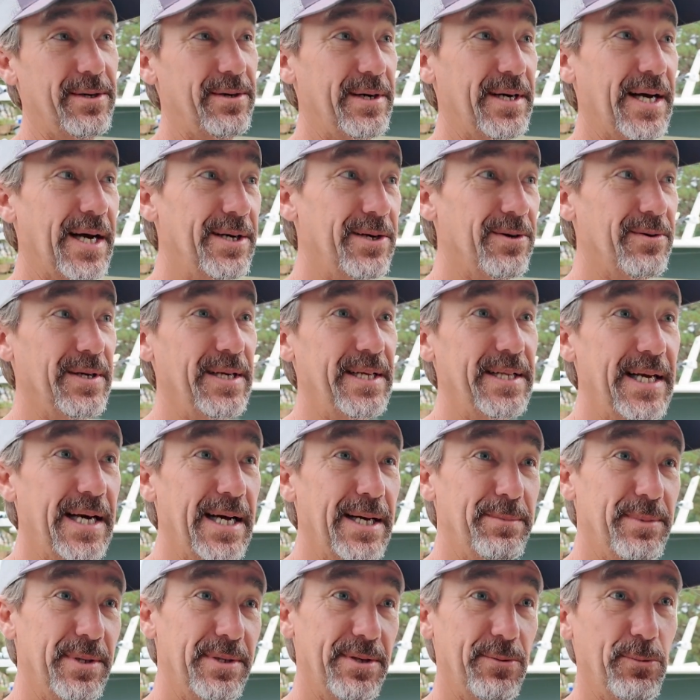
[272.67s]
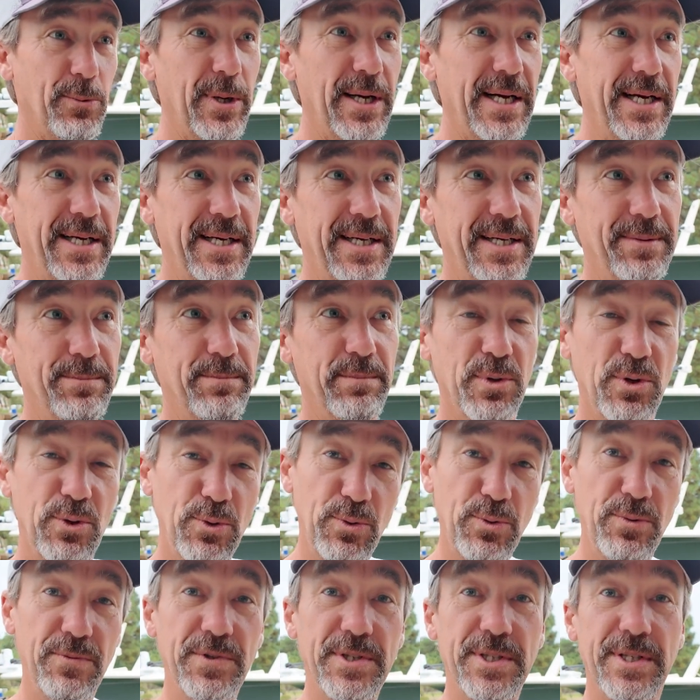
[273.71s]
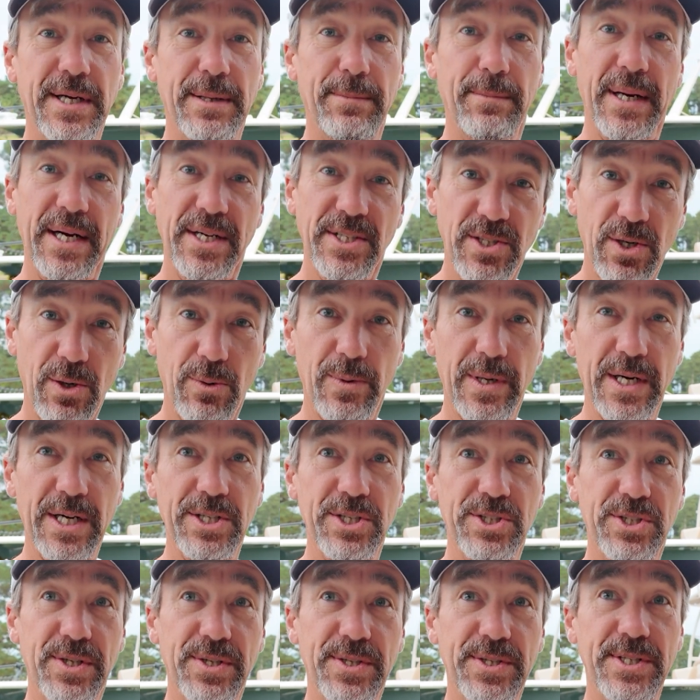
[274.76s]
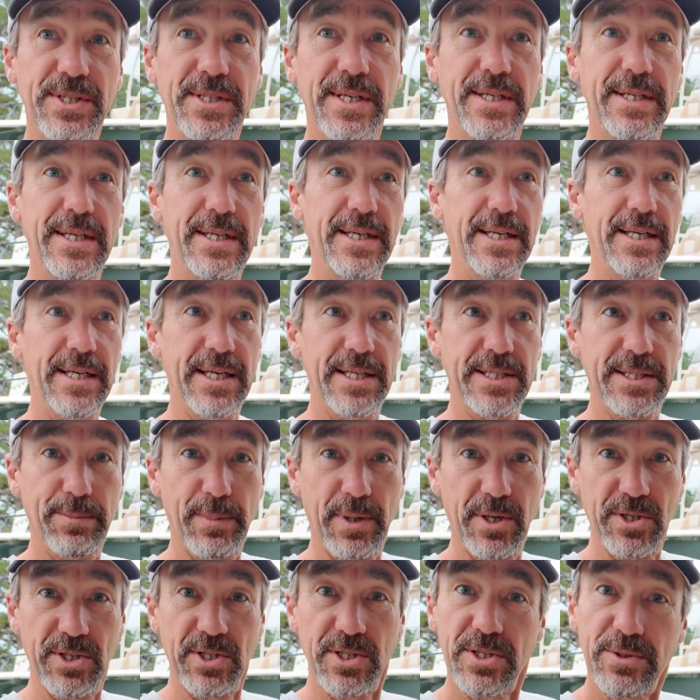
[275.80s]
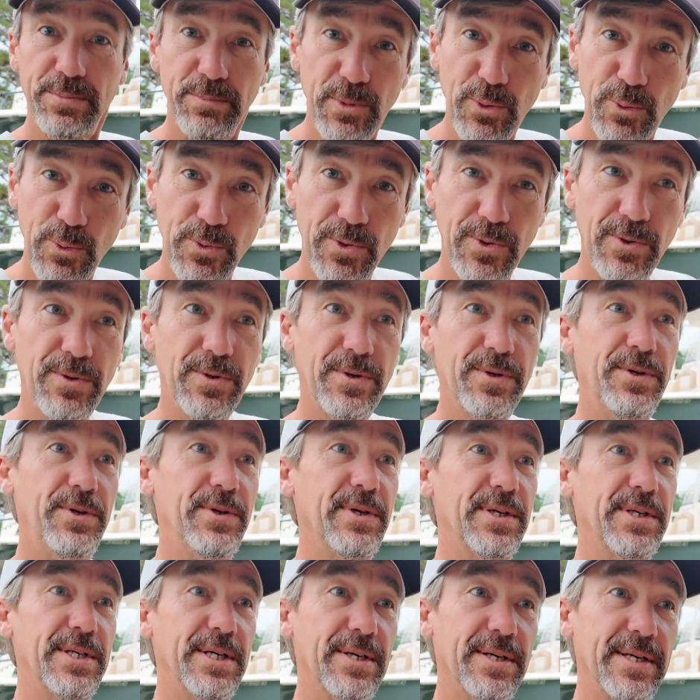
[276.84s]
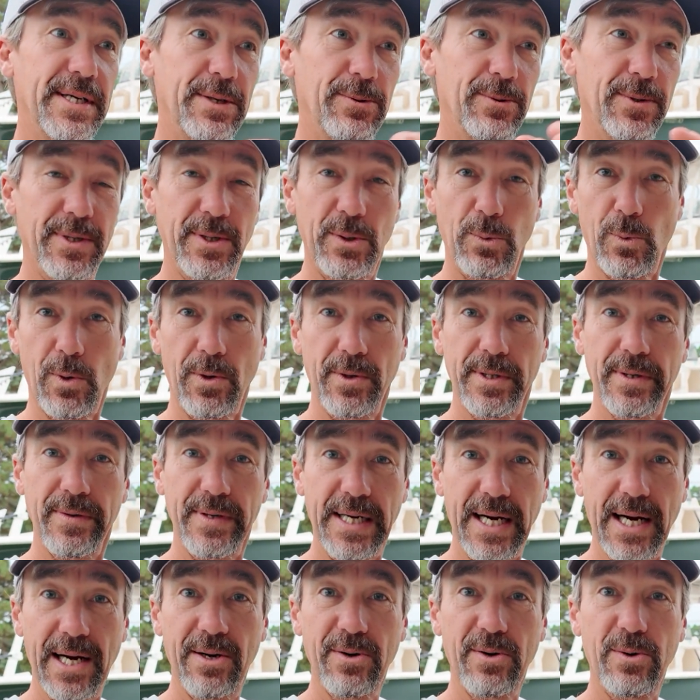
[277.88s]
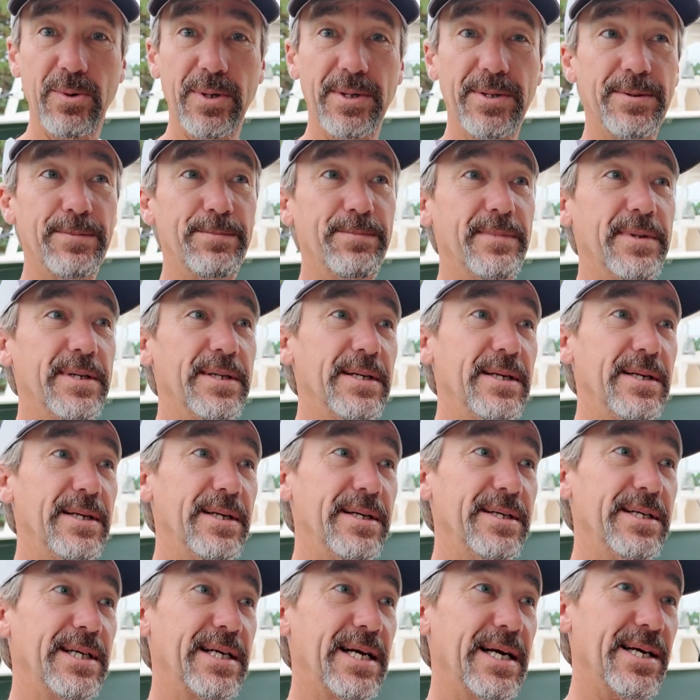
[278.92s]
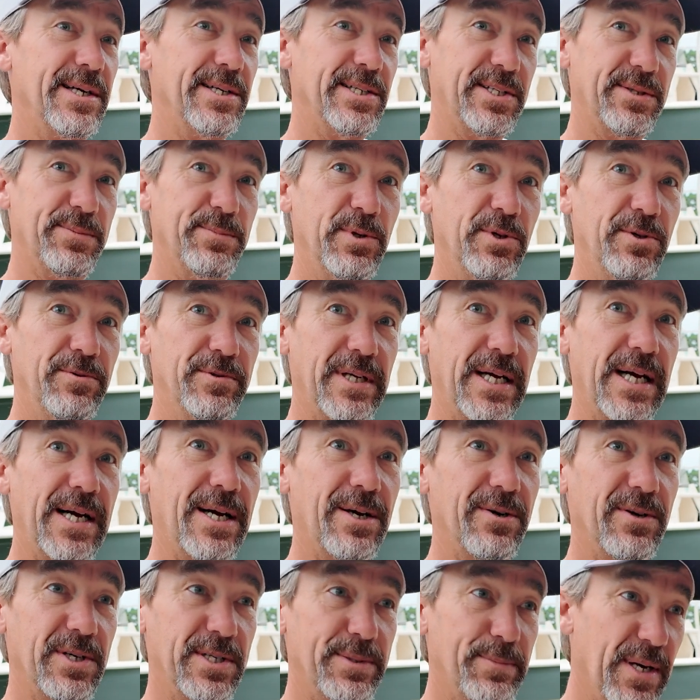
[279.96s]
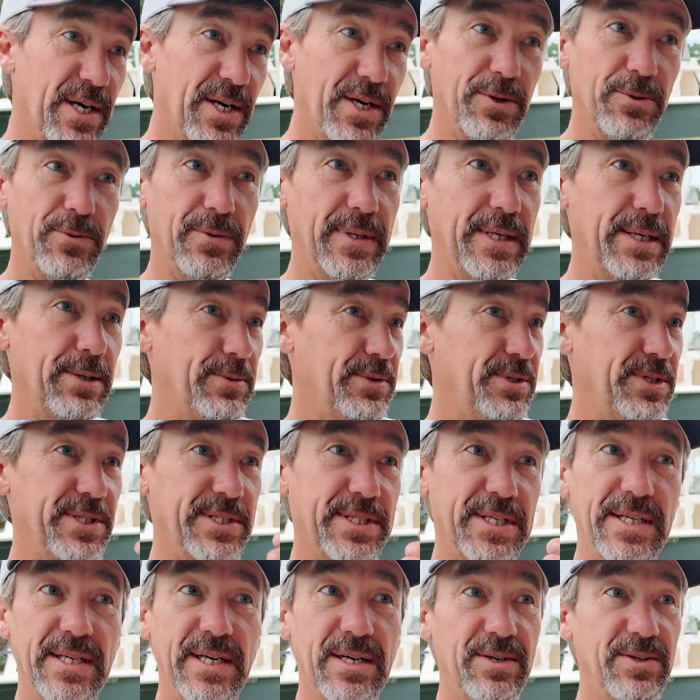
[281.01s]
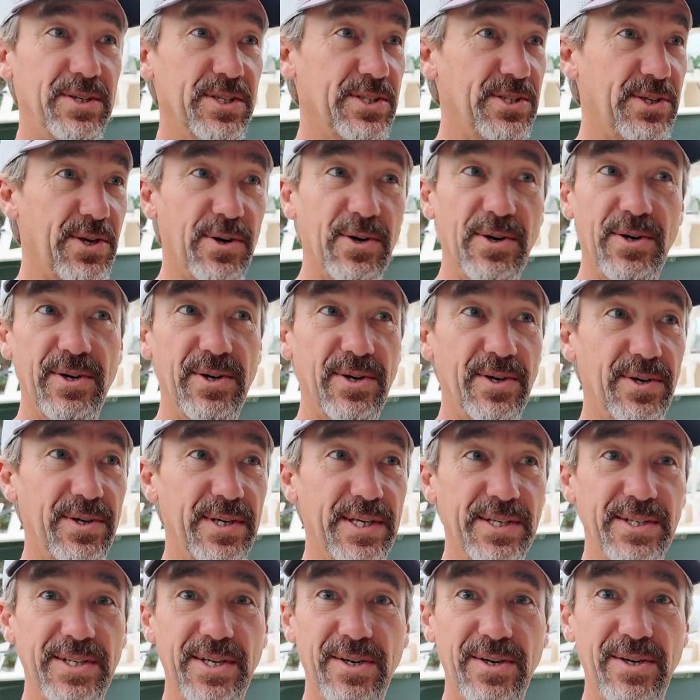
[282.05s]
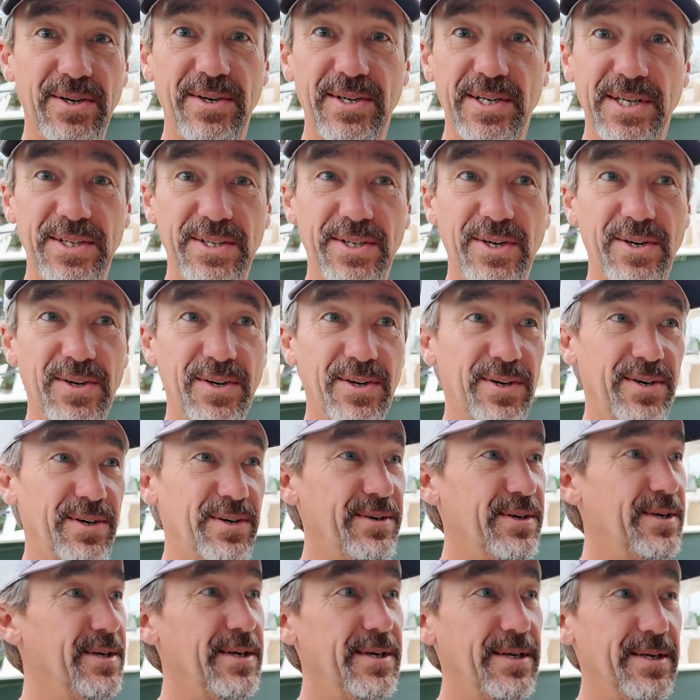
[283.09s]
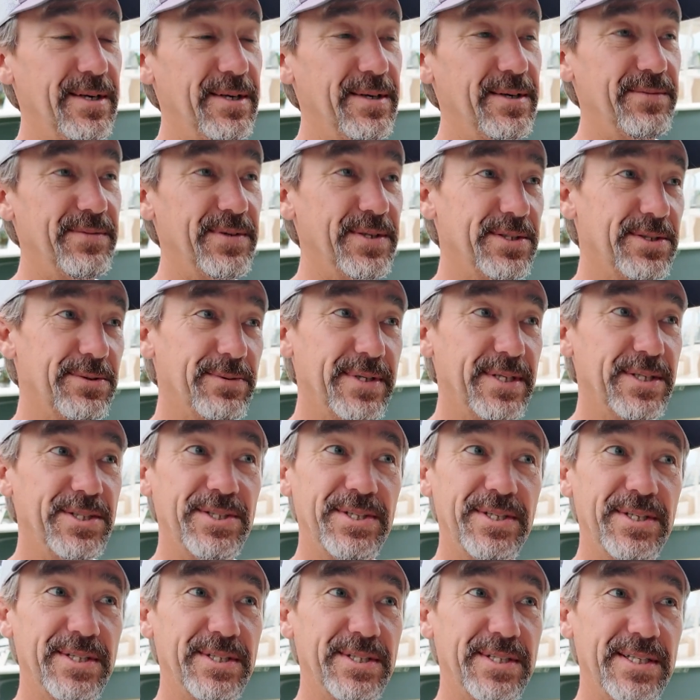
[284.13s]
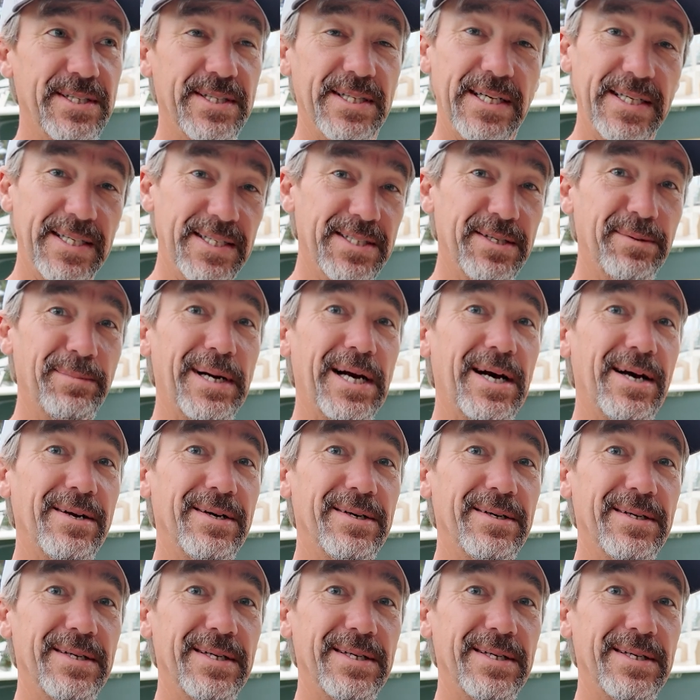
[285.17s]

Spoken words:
Not only that, but the way it moves and makes corrections is much smoother. You can tell they really worked on the algorithm to kind of smooth it out, because my other one, it would just sit there and just turn and turn and turn. This one is just, it thinks about it.